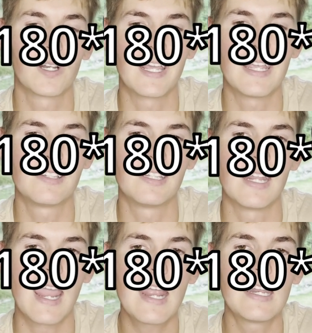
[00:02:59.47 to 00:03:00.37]

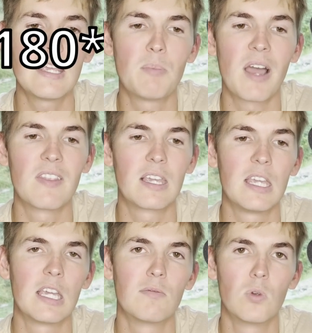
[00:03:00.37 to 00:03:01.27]
1880 by the
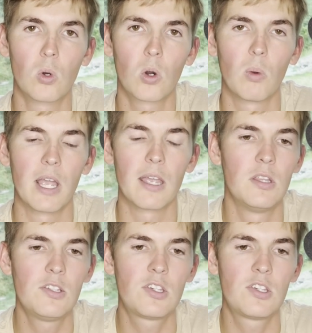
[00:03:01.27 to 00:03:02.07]
King of Norway. This